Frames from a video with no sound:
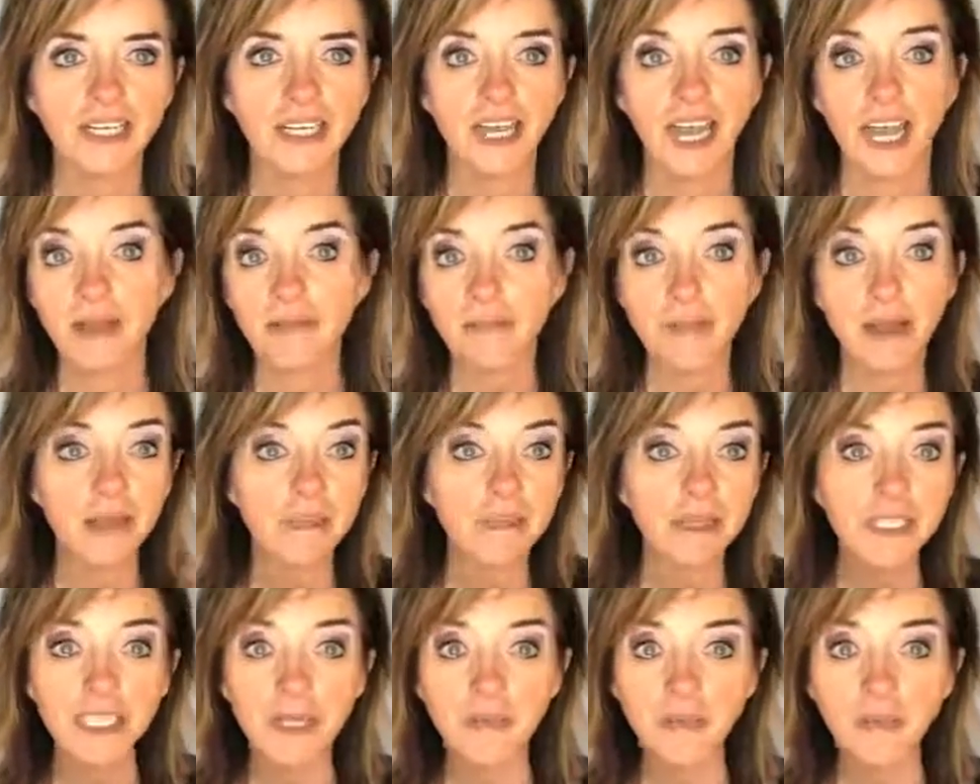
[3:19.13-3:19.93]
And maybe
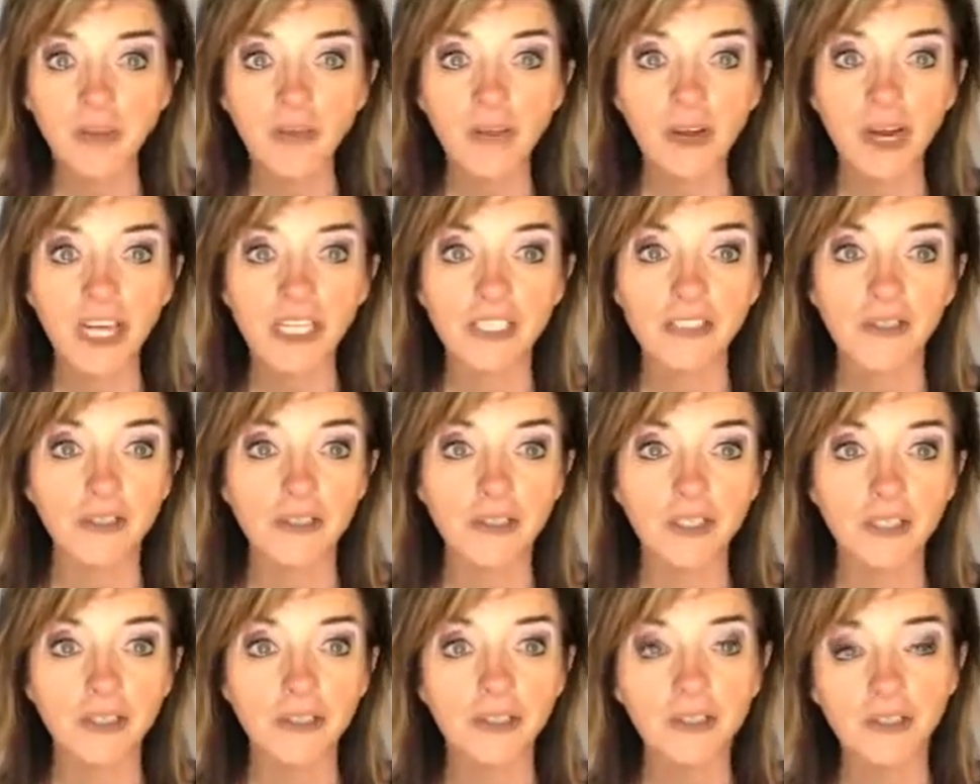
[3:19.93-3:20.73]
some of you guys are
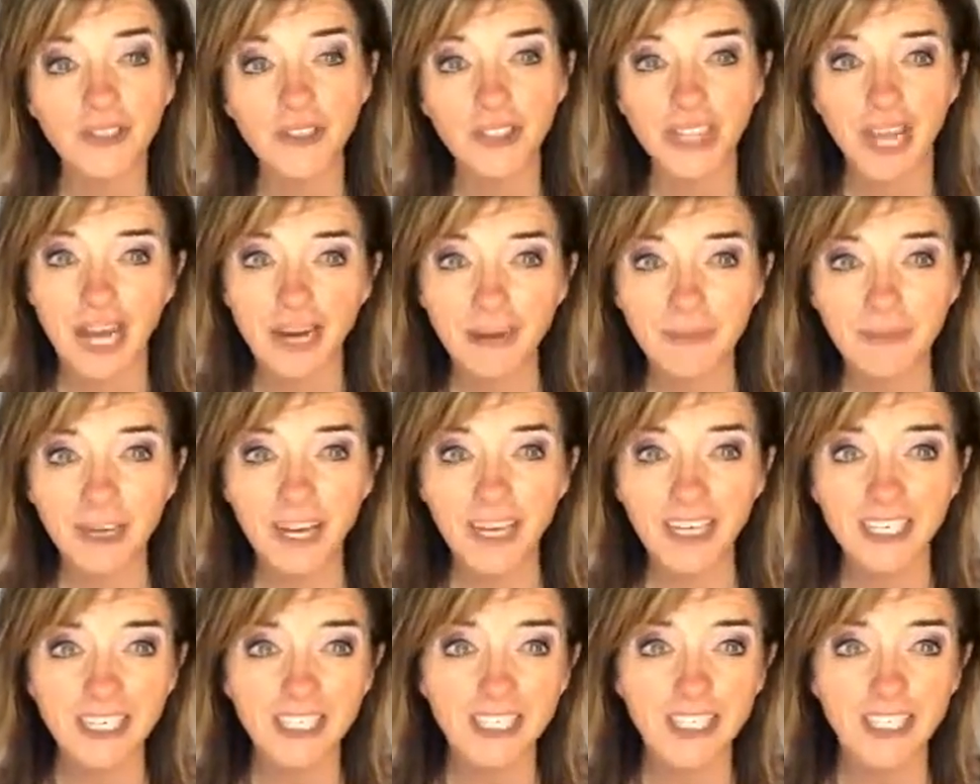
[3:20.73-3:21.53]
snoozers. I'm
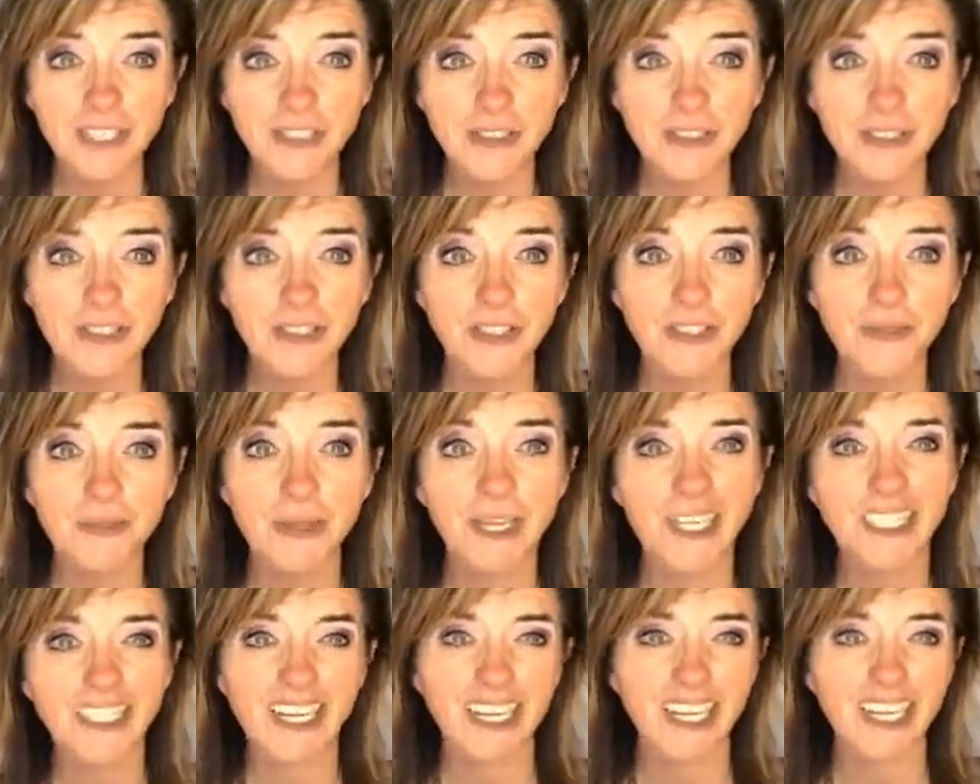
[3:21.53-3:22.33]
not a snoozer
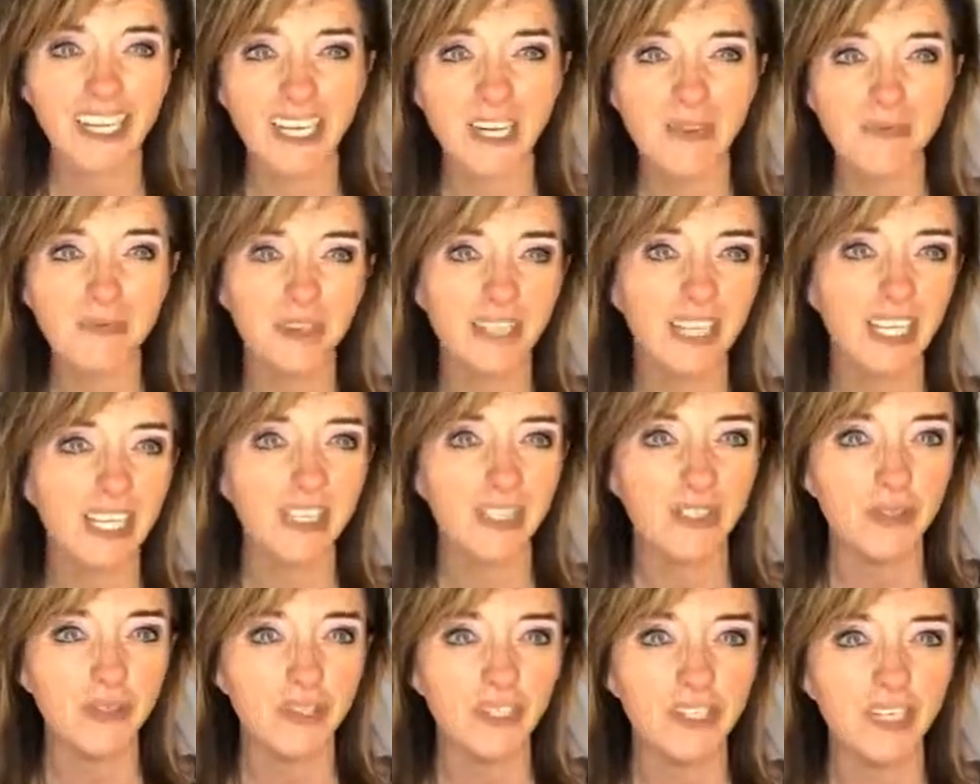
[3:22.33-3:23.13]
because I get up at
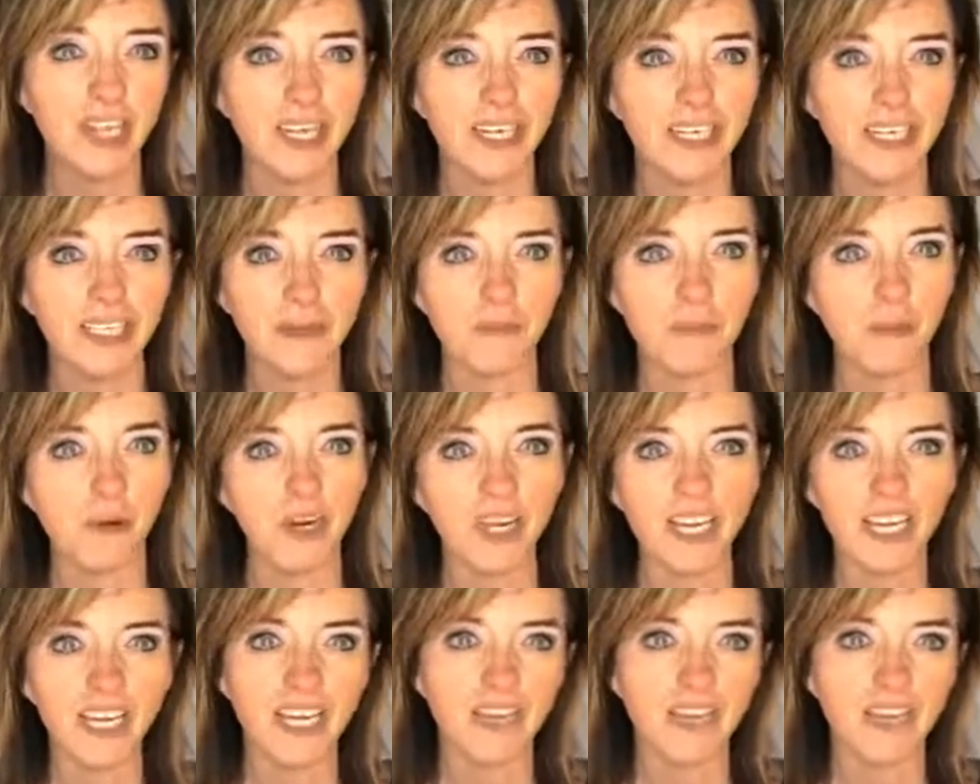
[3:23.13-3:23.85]
2 o'clock in the morning,